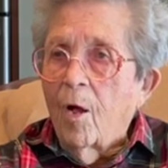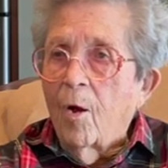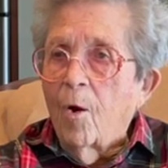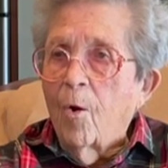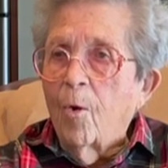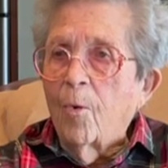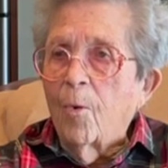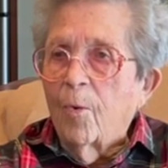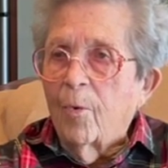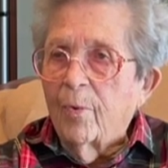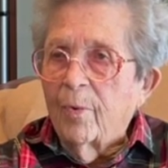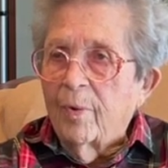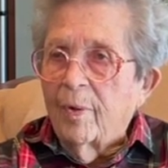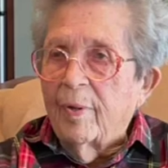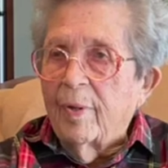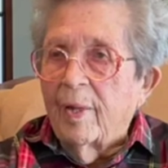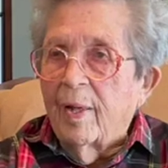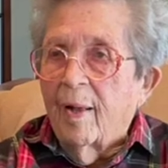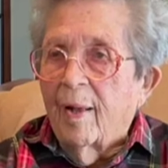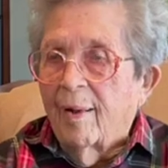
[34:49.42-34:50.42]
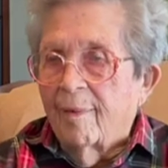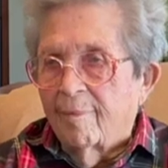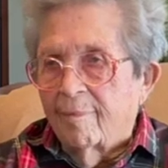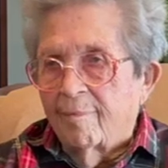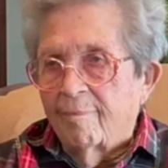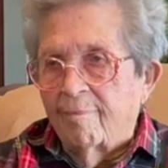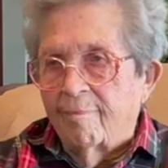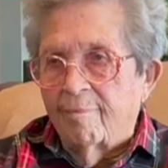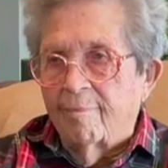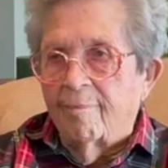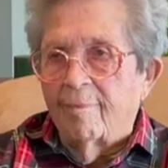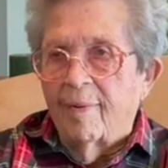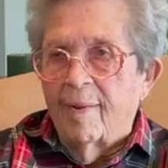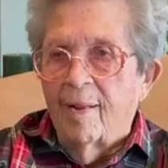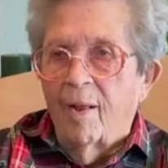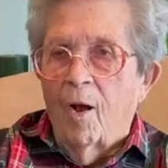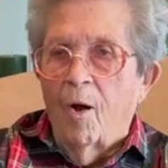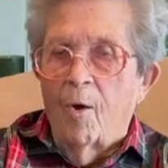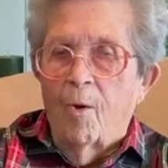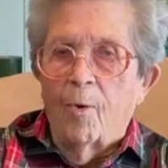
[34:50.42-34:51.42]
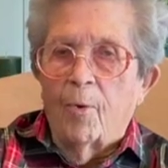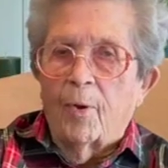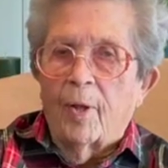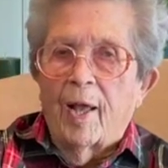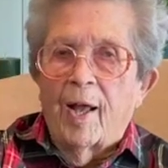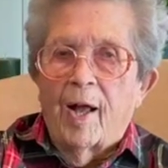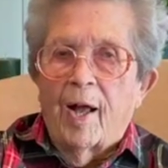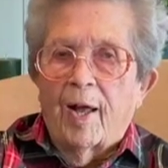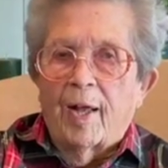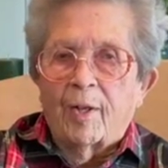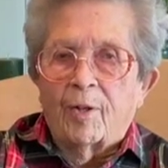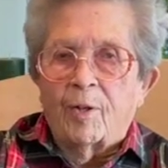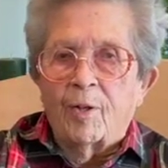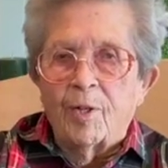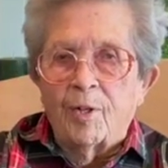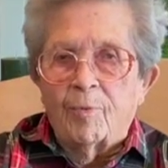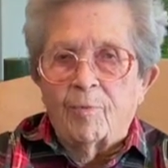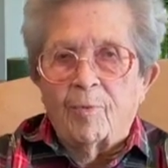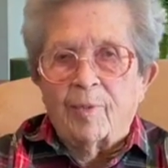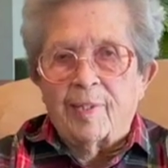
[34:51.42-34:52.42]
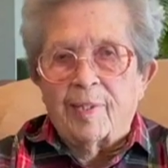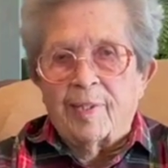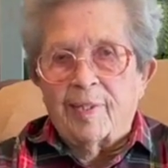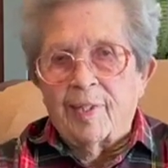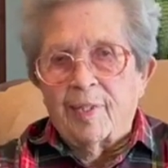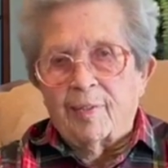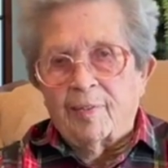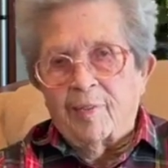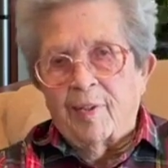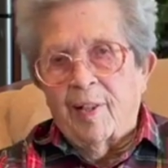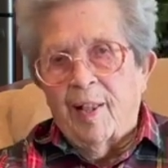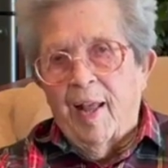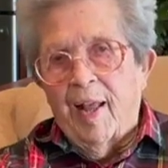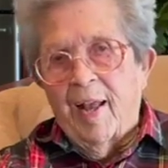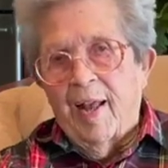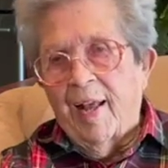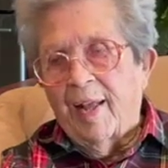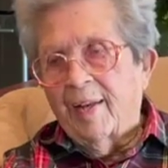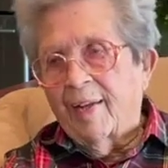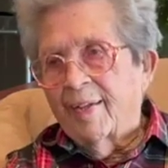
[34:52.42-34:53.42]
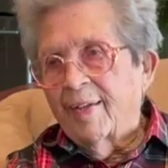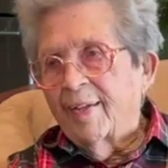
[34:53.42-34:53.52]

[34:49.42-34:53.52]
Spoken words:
Oh, yeah. Oh, yeah, I couldn't resist that.